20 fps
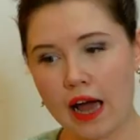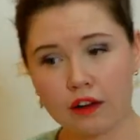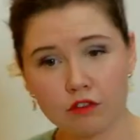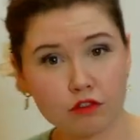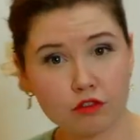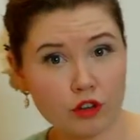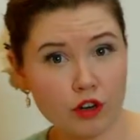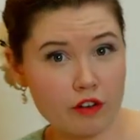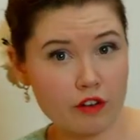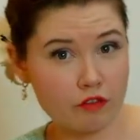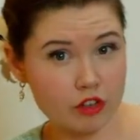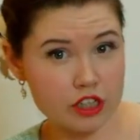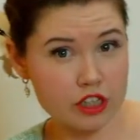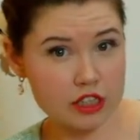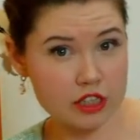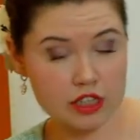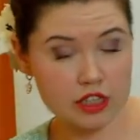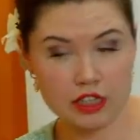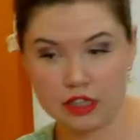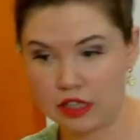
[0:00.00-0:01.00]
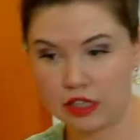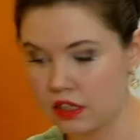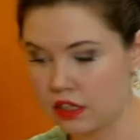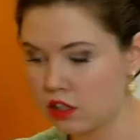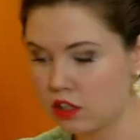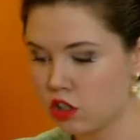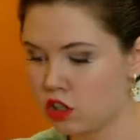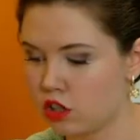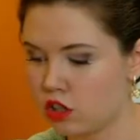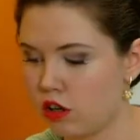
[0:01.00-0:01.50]
for every season.
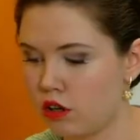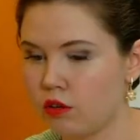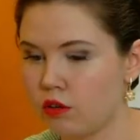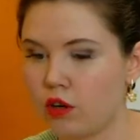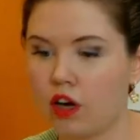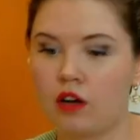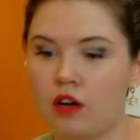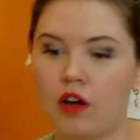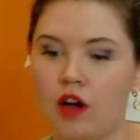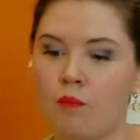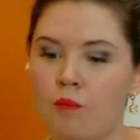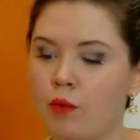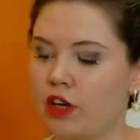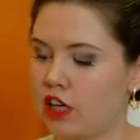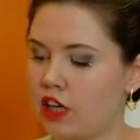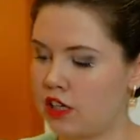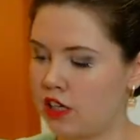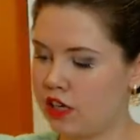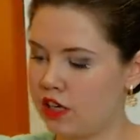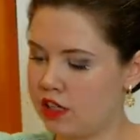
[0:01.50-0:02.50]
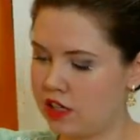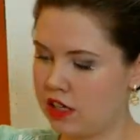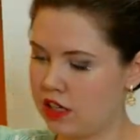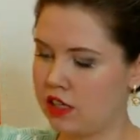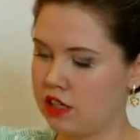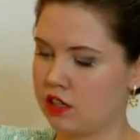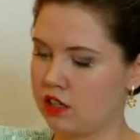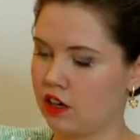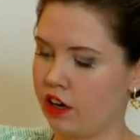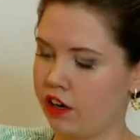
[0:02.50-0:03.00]
So, and when I say season, I